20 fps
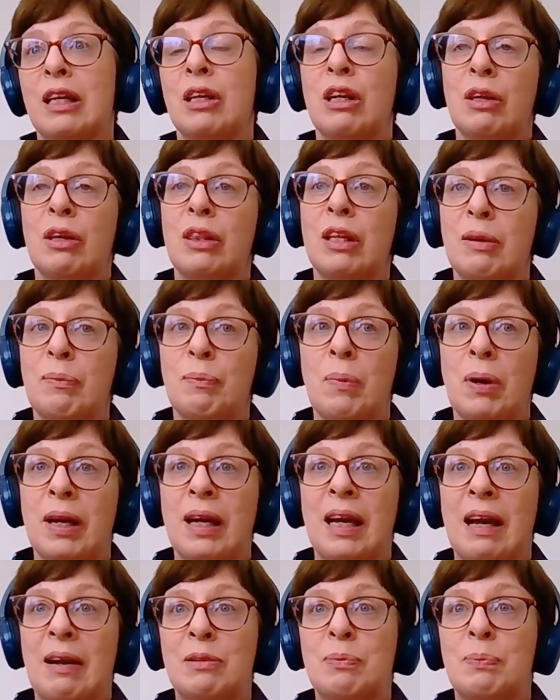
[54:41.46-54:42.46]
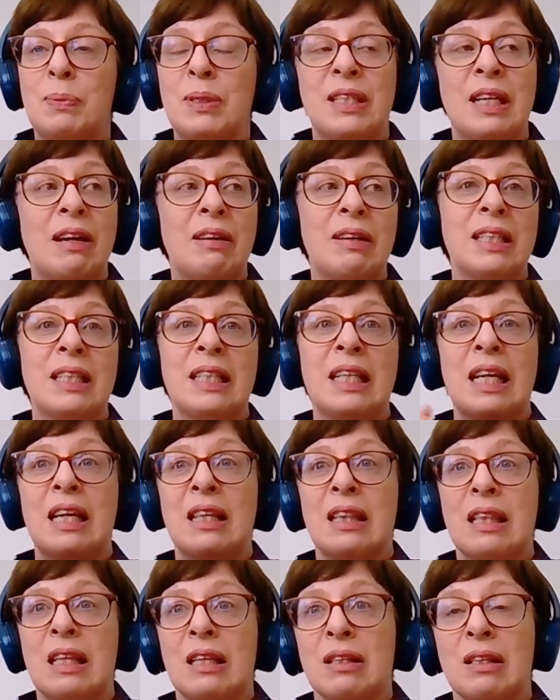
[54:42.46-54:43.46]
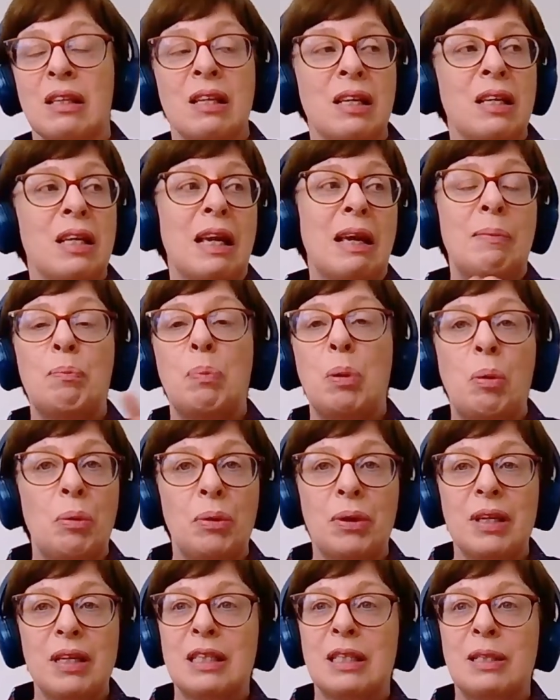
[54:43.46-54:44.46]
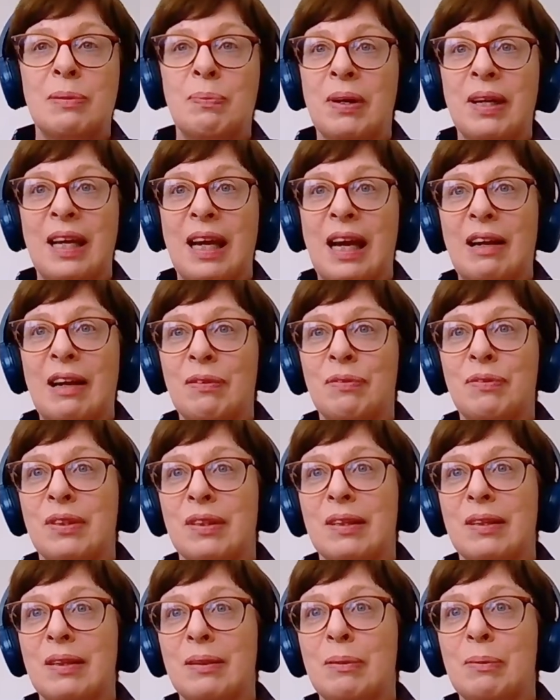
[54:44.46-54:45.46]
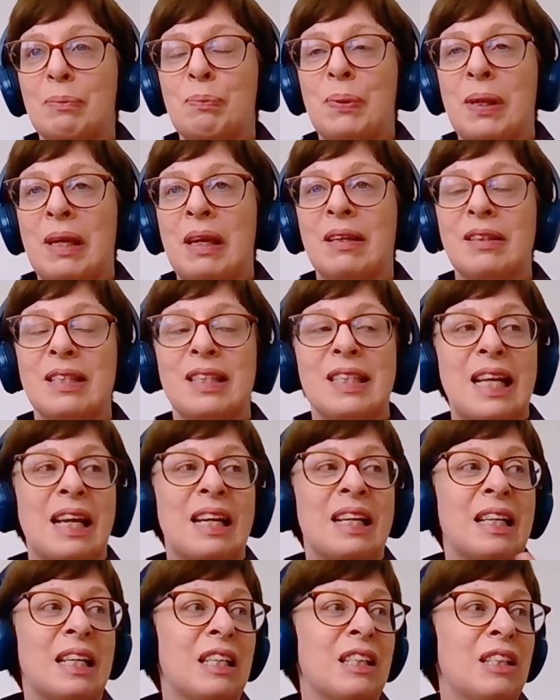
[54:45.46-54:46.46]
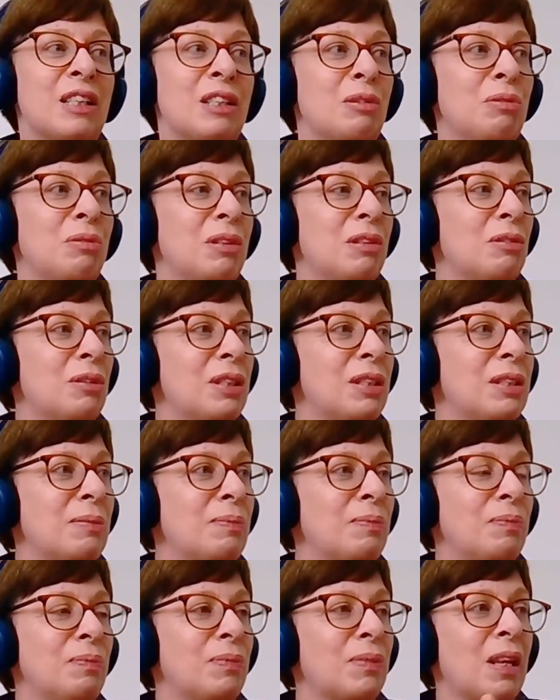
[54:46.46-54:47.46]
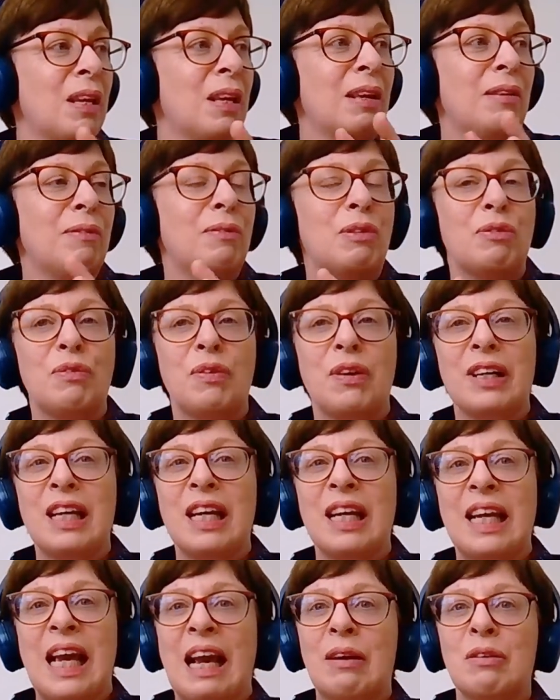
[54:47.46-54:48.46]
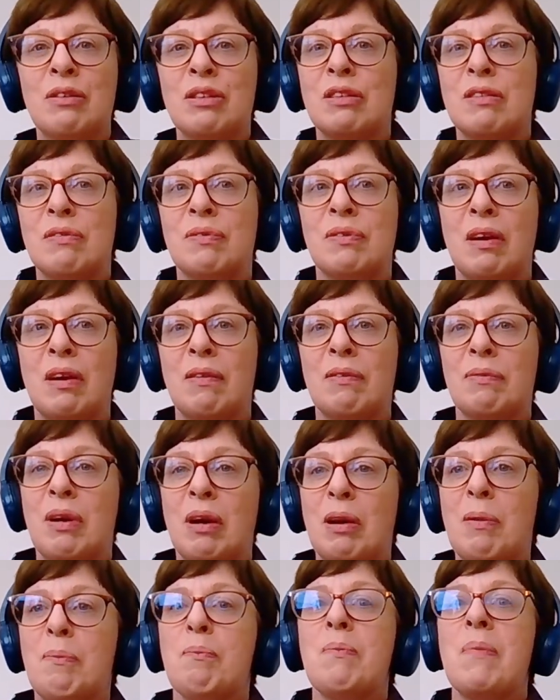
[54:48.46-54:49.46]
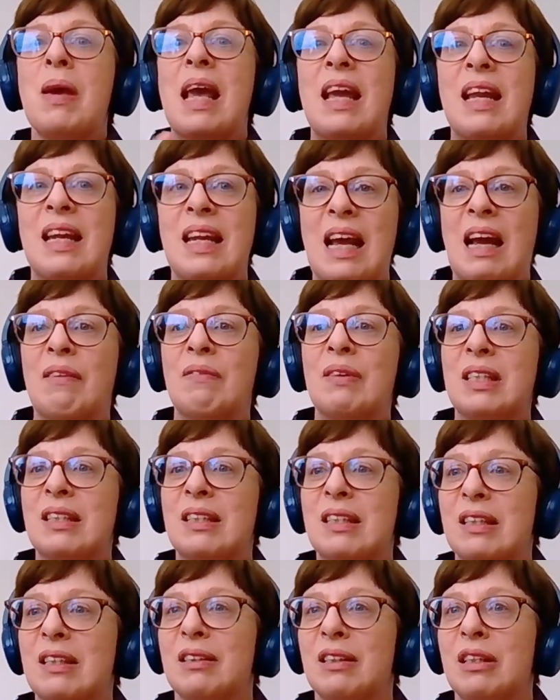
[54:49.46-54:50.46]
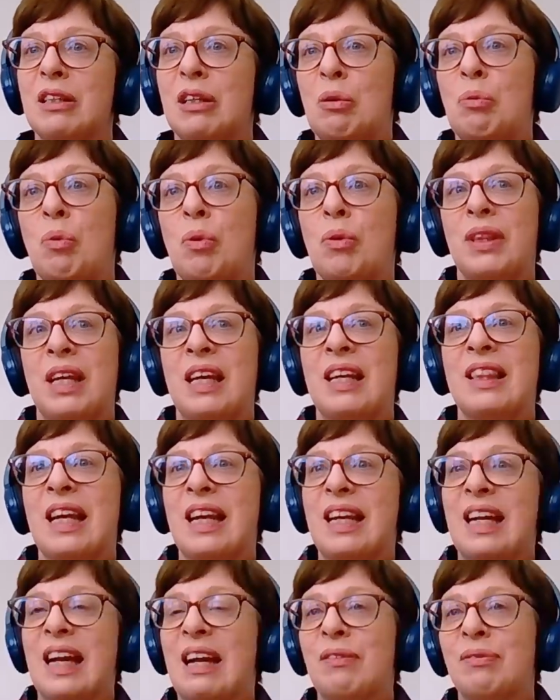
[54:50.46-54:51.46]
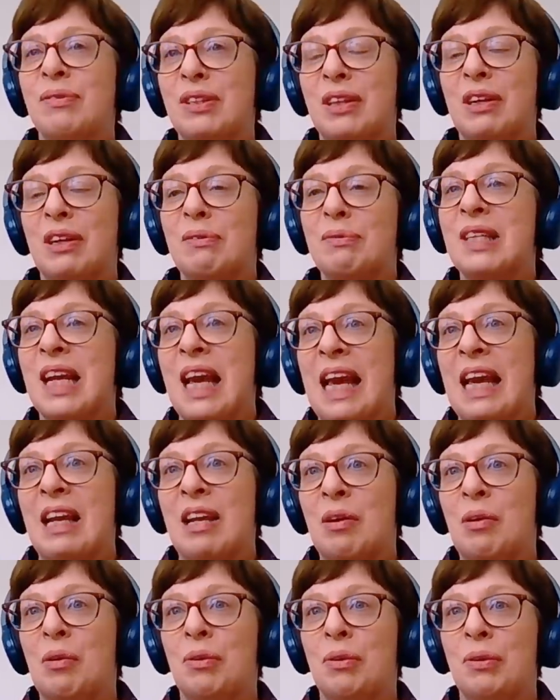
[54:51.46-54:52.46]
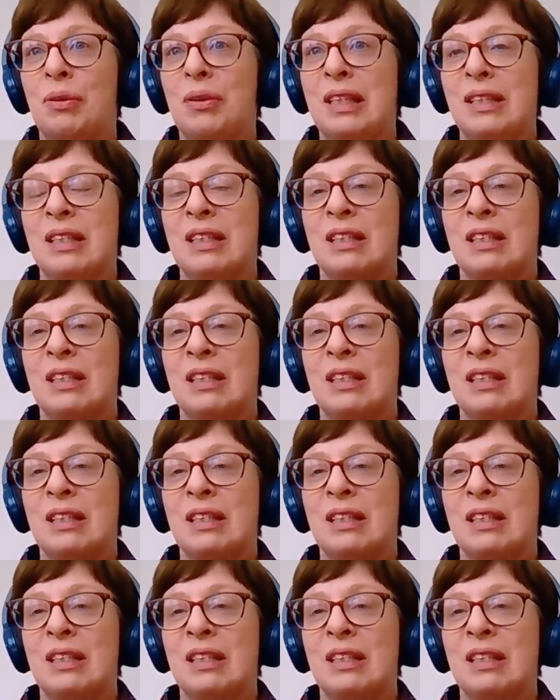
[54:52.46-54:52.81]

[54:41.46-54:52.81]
You know, that it might have to be charity, that employers might have to be understanding, there are some few funny accounts of kind of men having to, you know, what they then have to kind of take on.